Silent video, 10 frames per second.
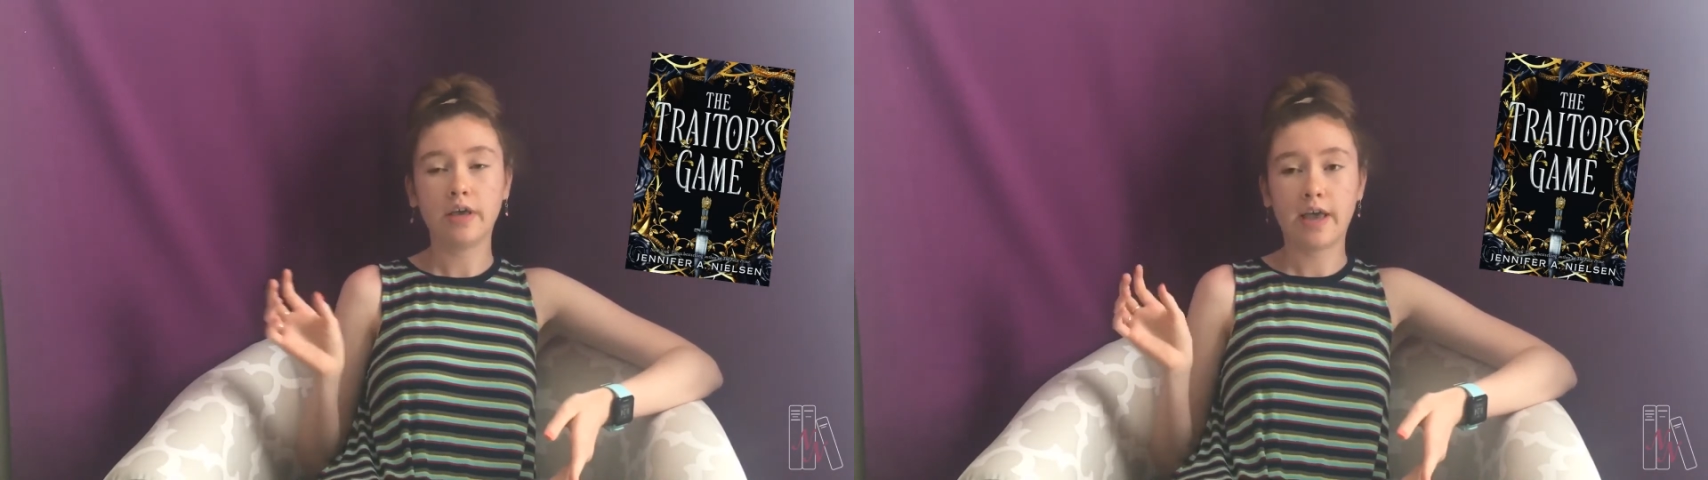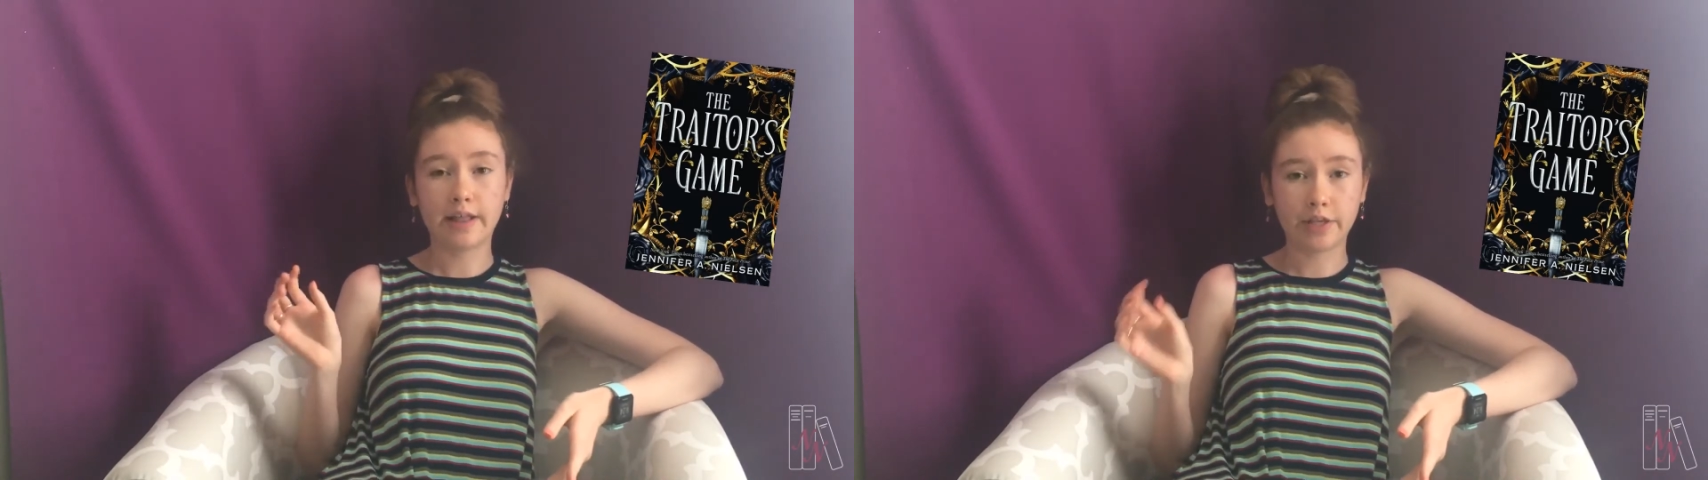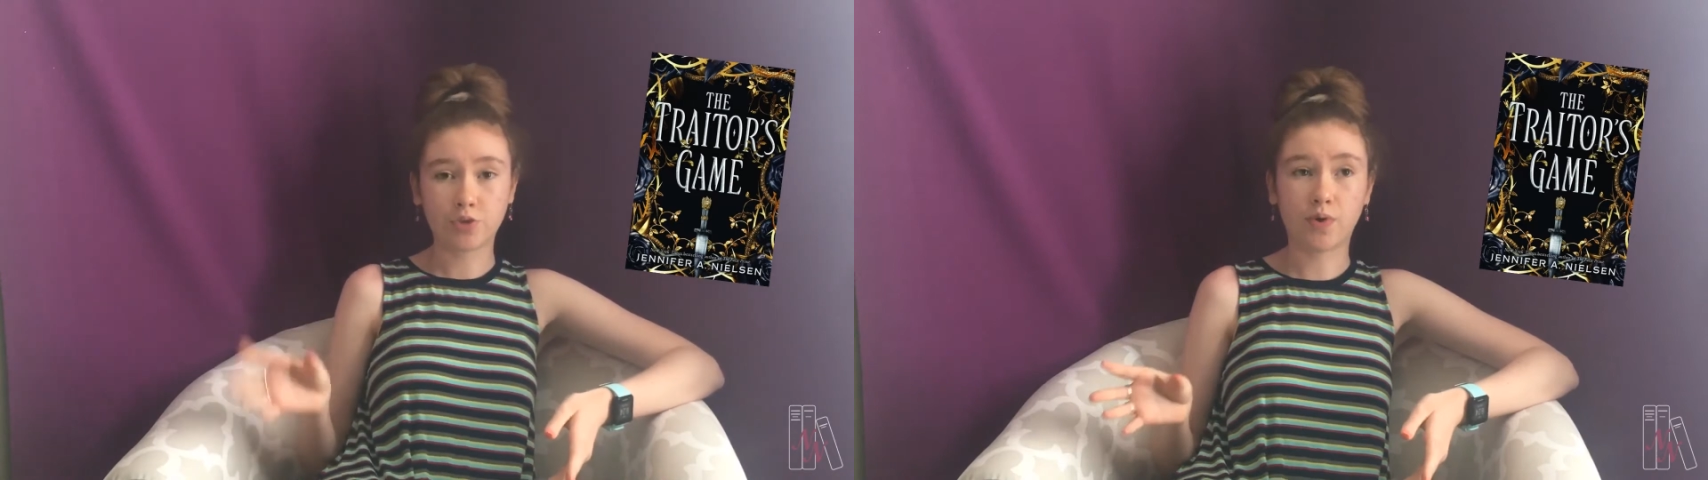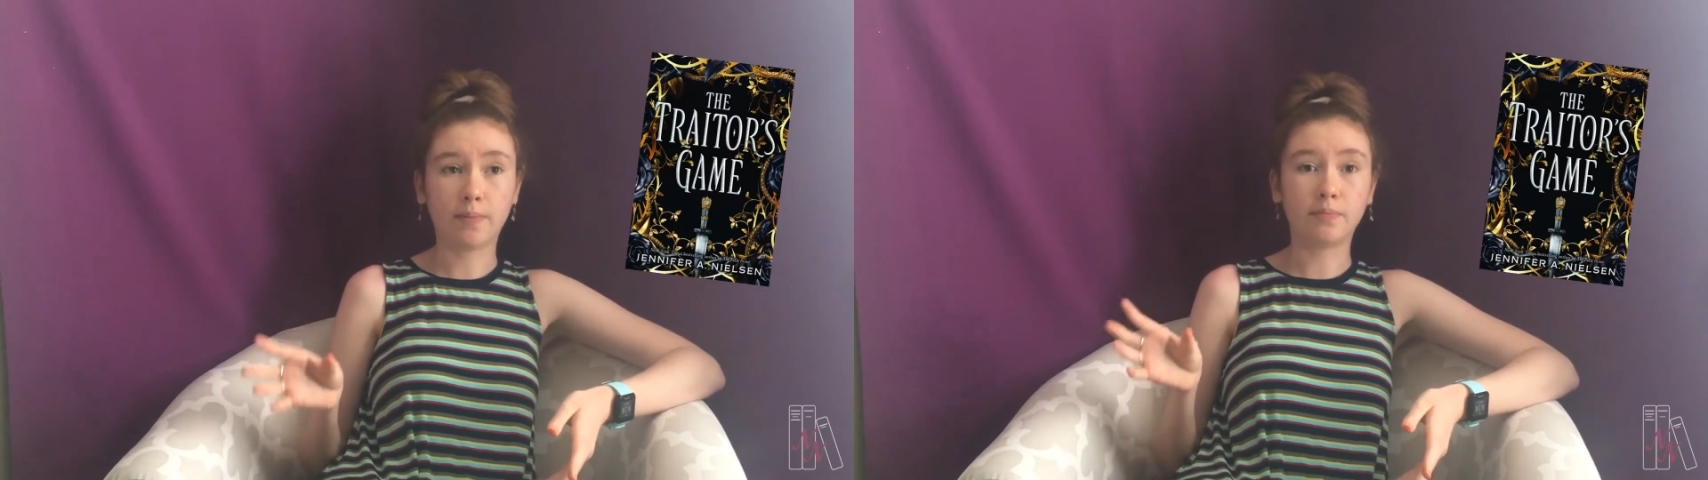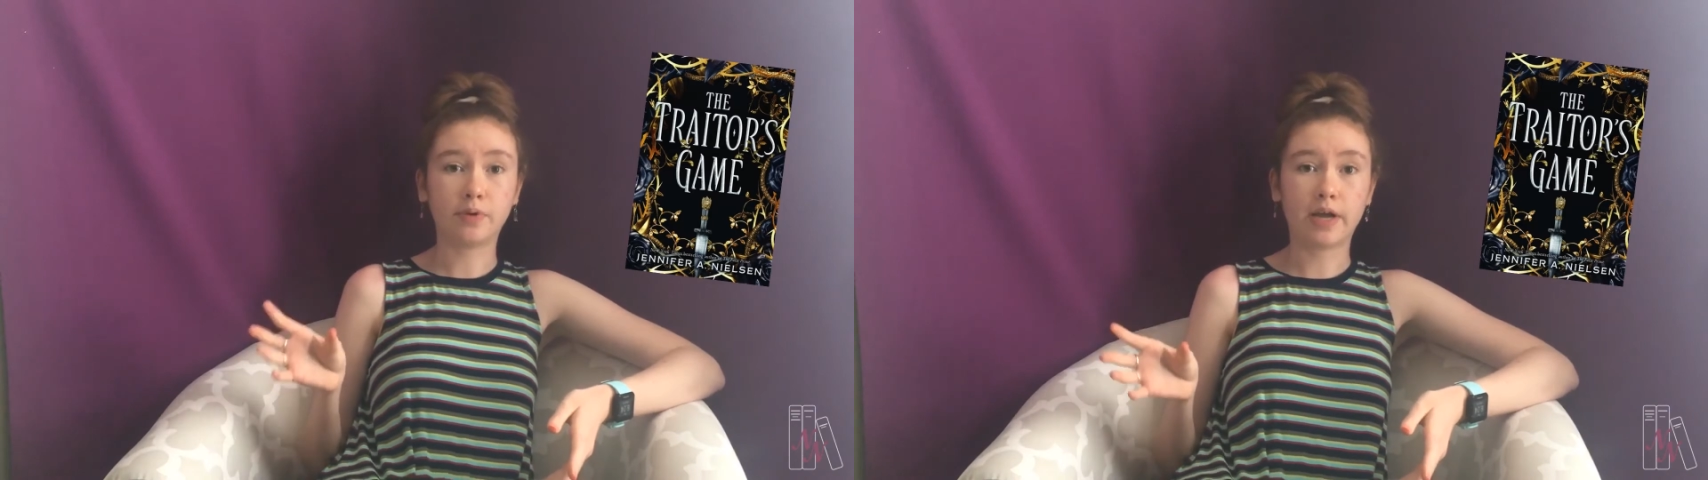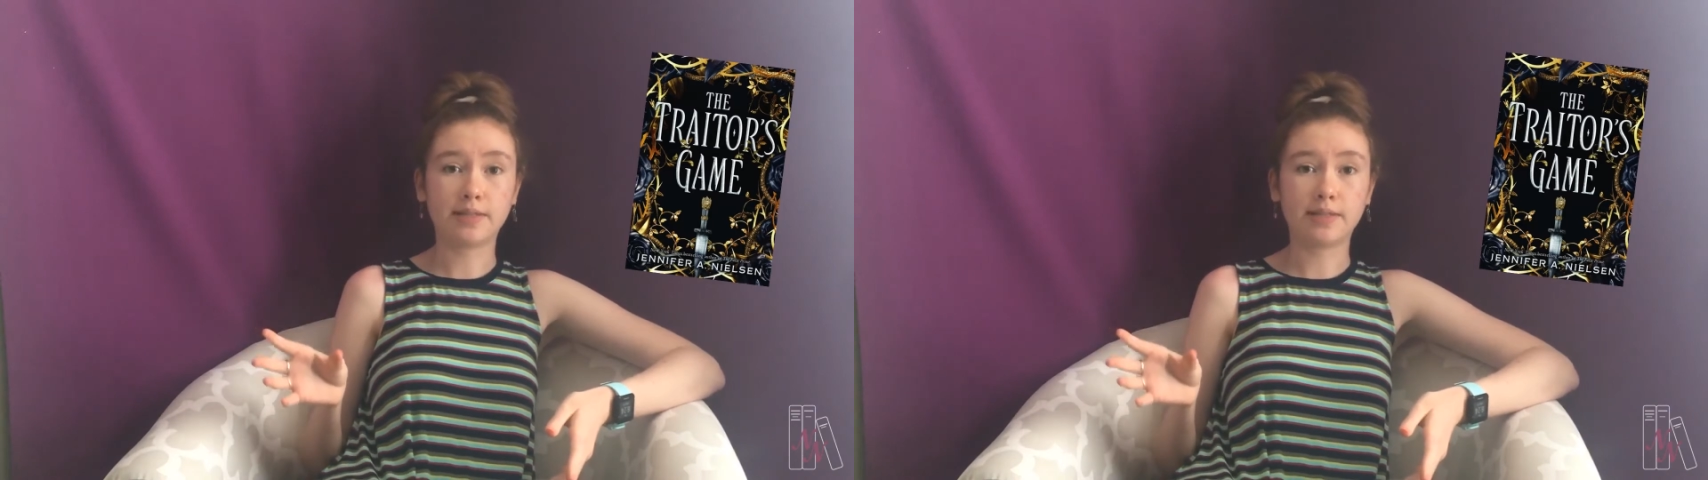in these rebel plans,